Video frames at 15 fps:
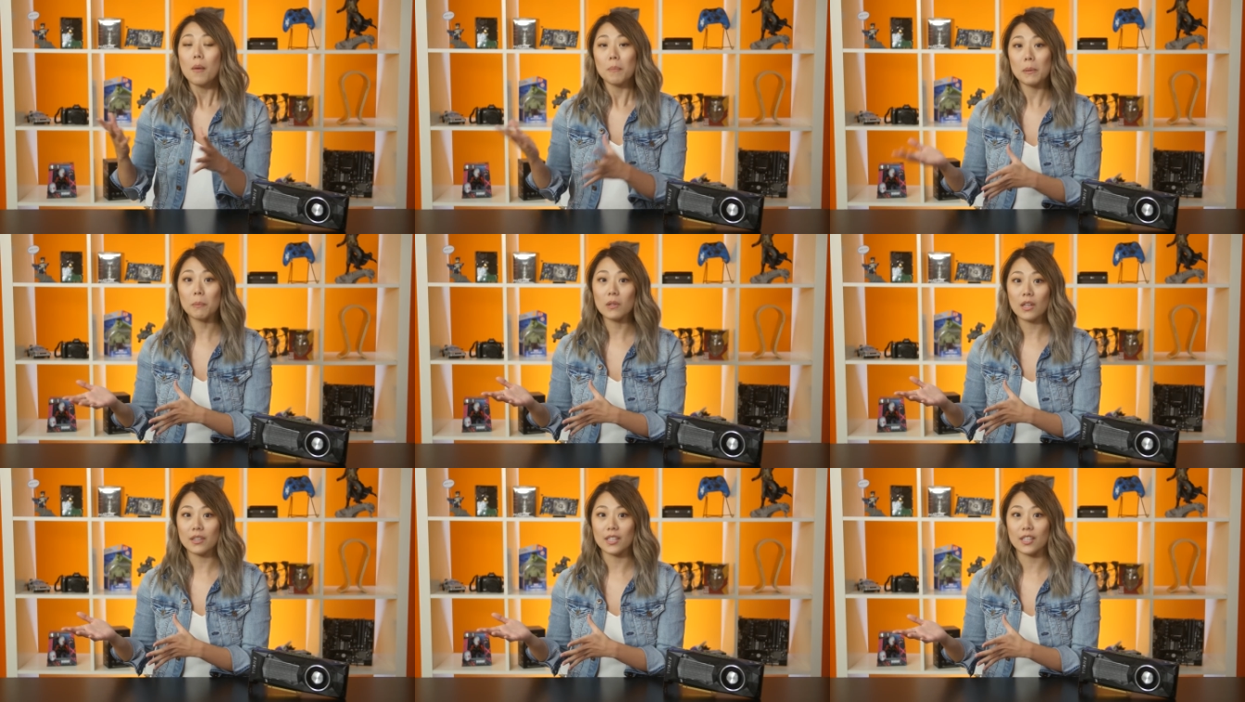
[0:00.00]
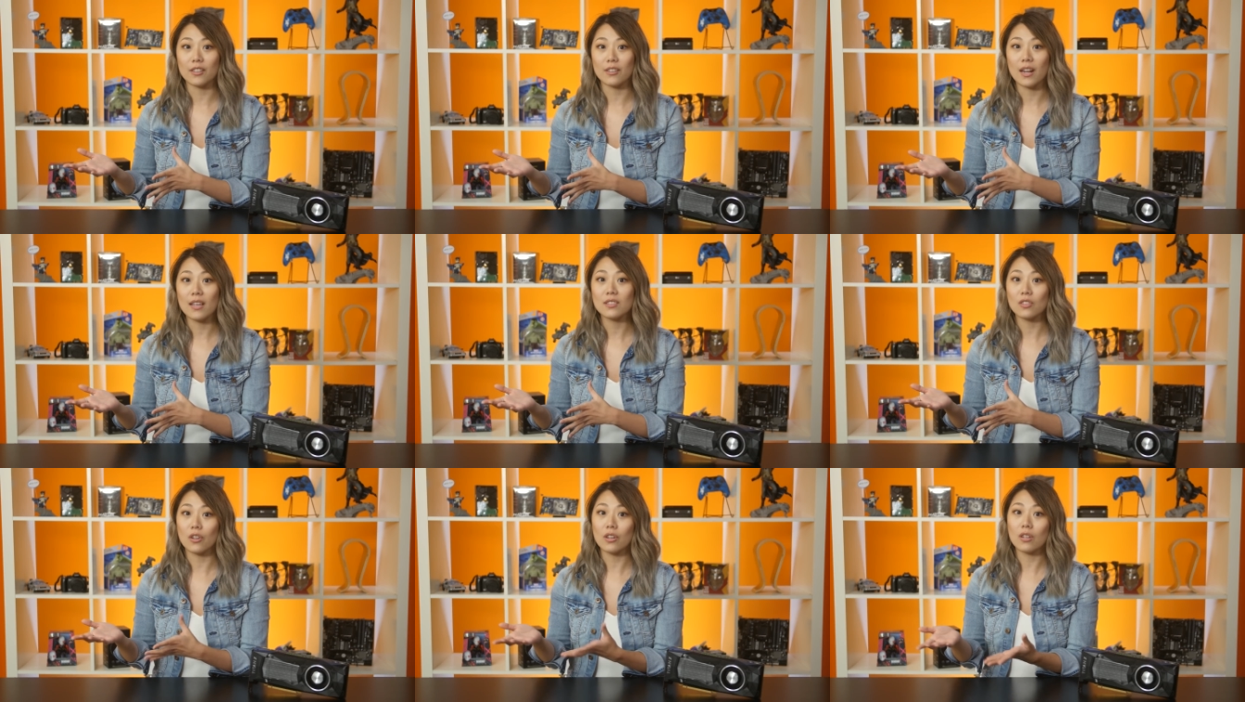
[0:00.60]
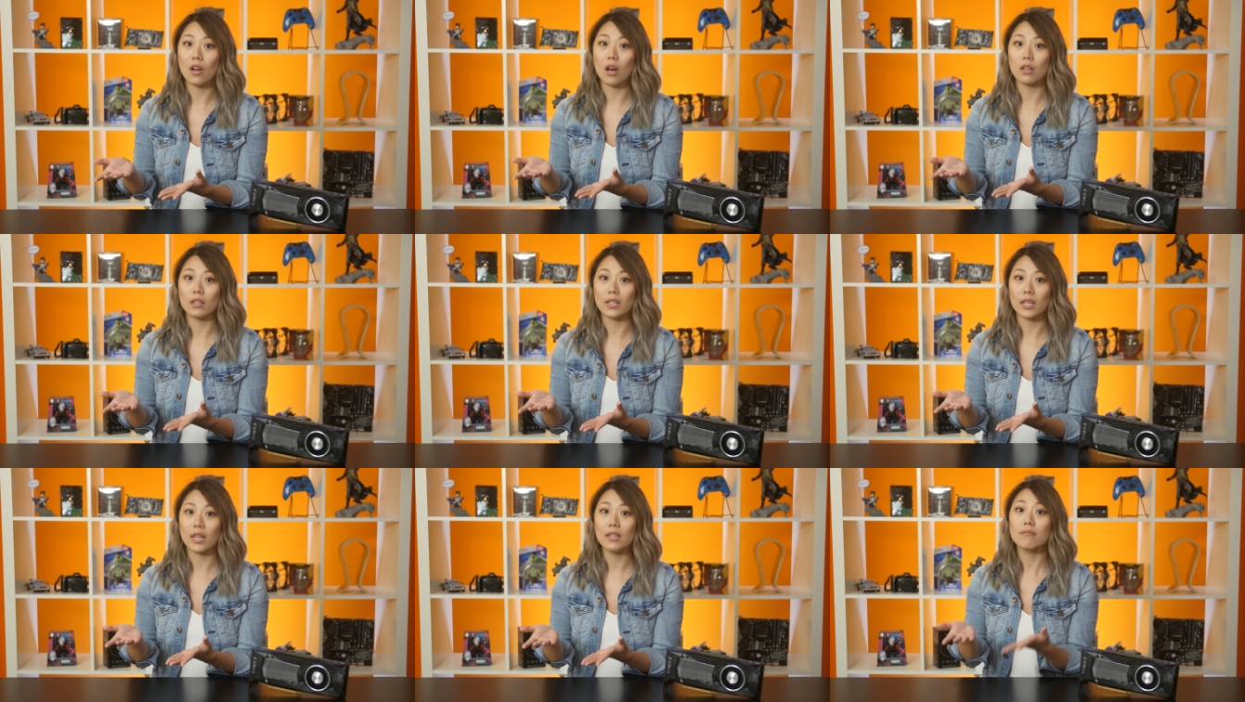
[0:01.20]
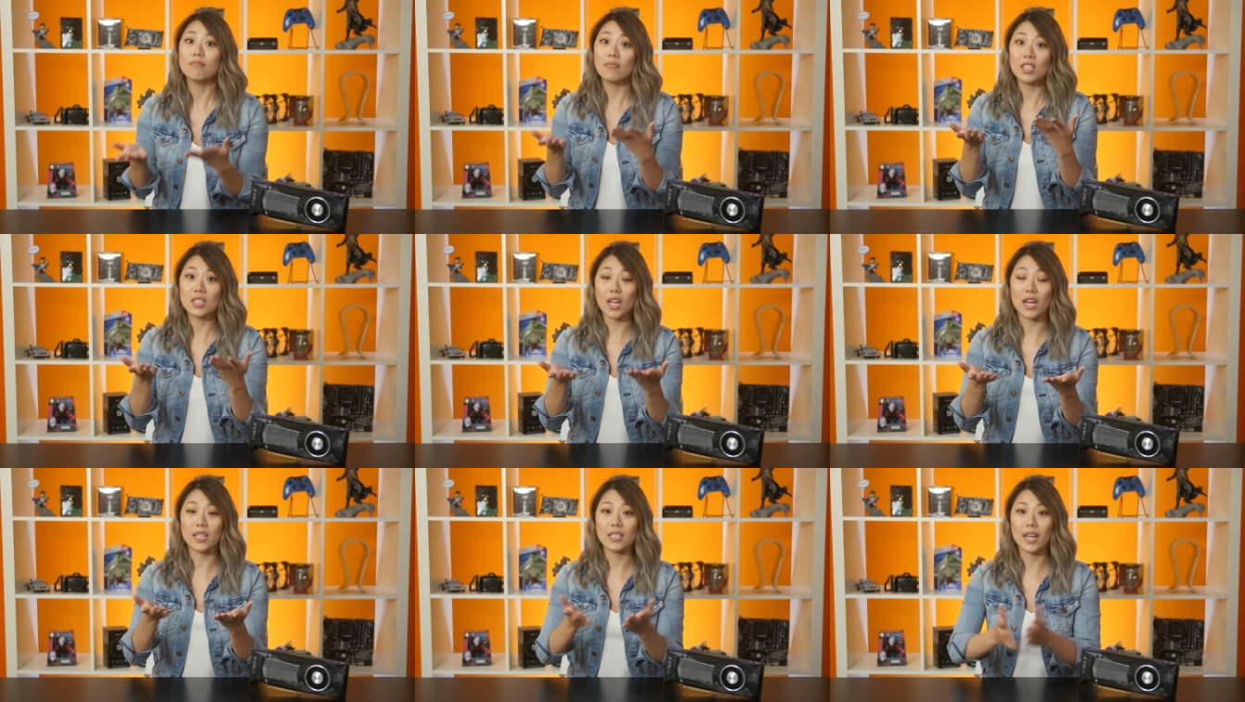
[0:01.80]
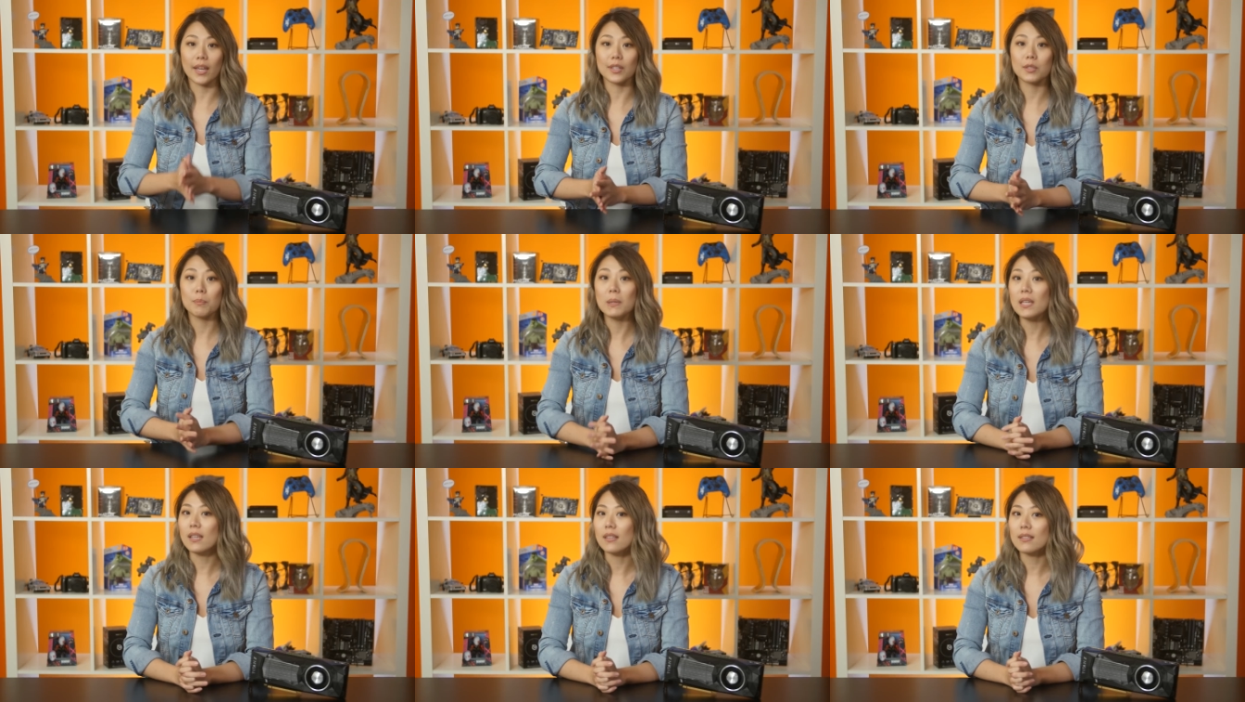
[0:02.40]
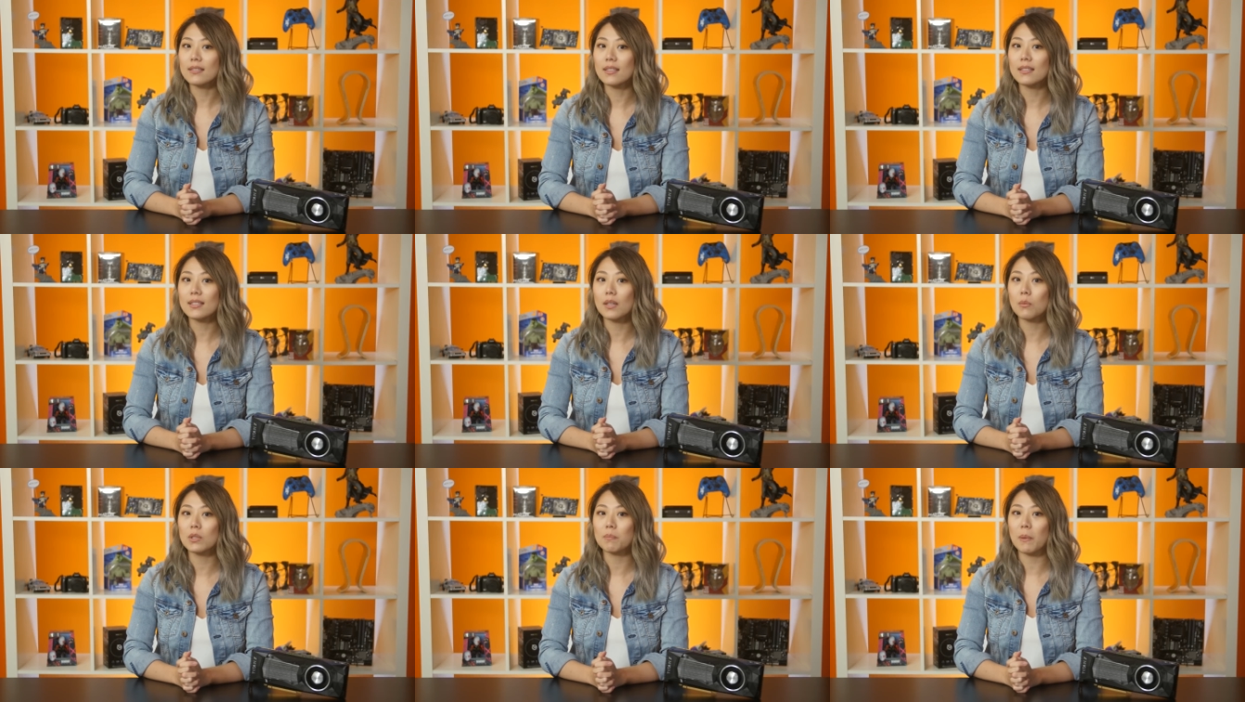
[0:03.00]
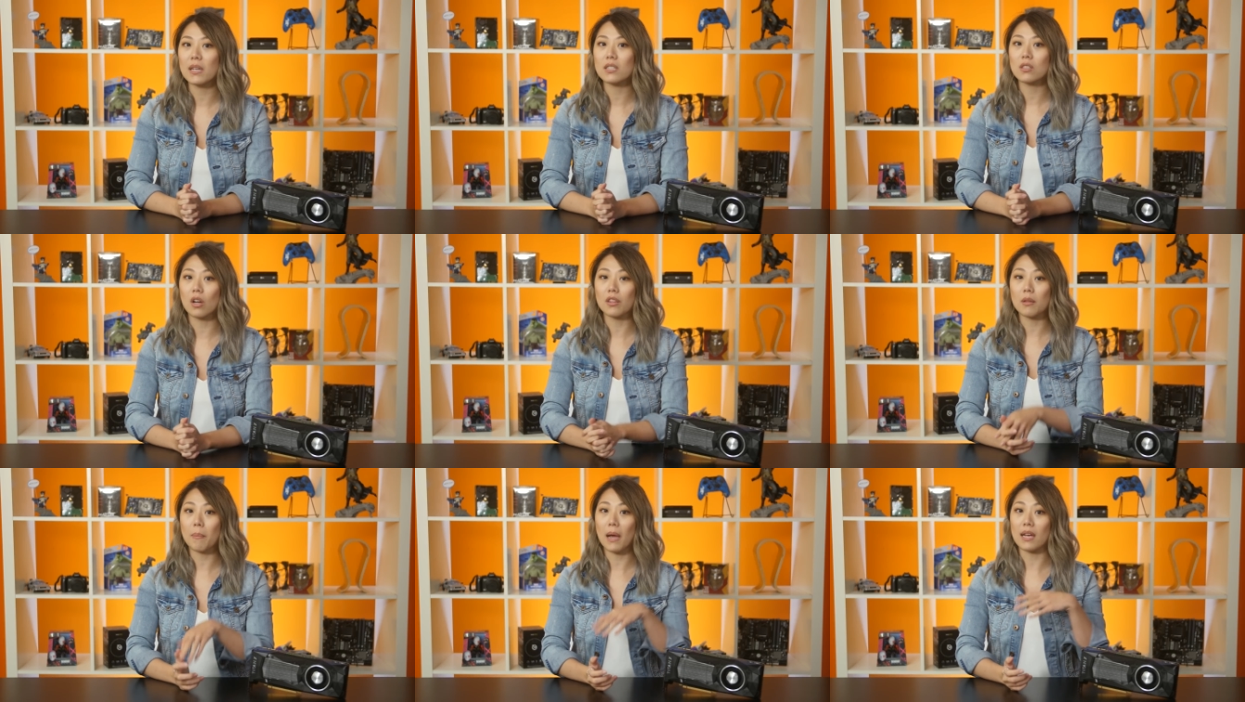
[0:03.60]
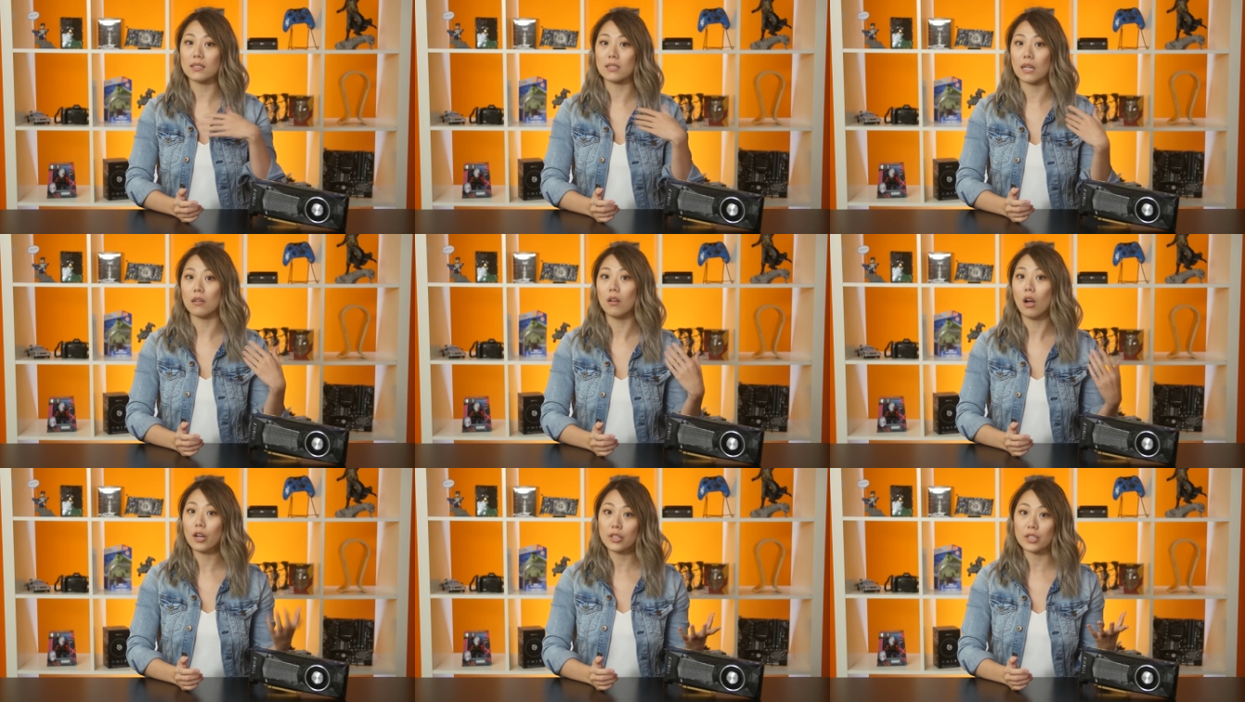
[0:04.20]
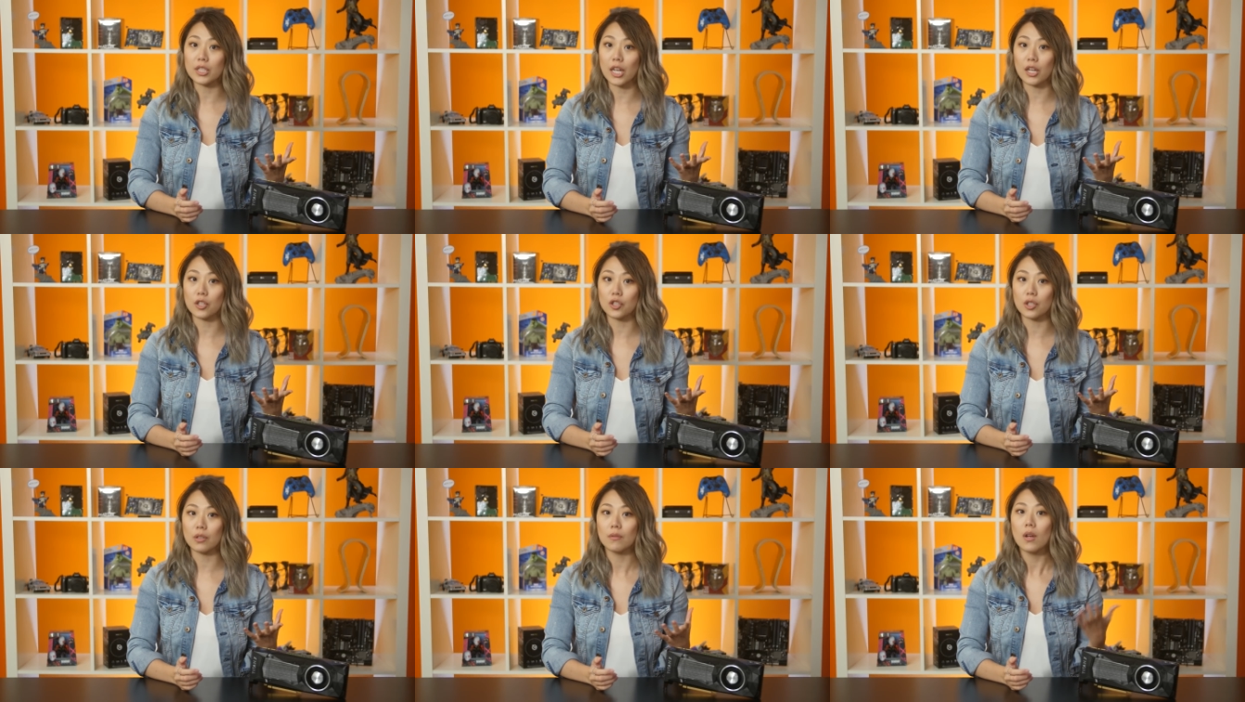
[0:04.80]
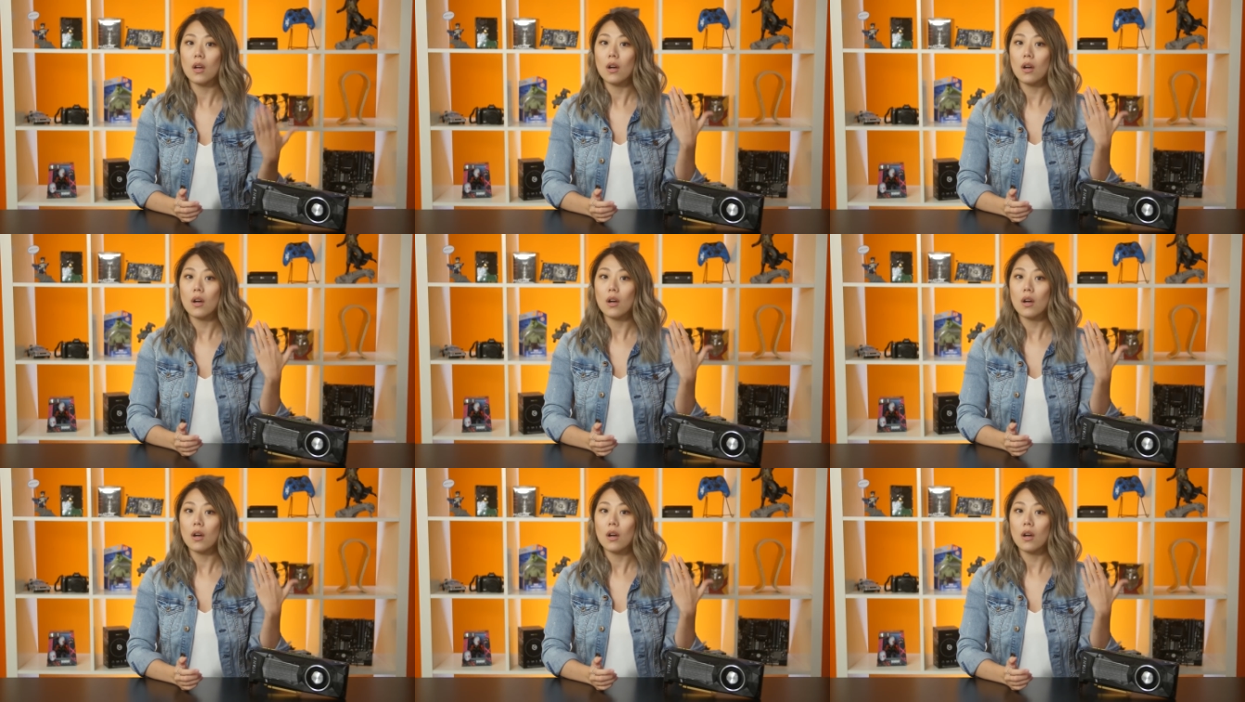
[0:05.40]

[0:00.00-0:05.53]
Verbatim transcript: people on the internet started calling it the Titan XP since it was based on the Pascal architecture.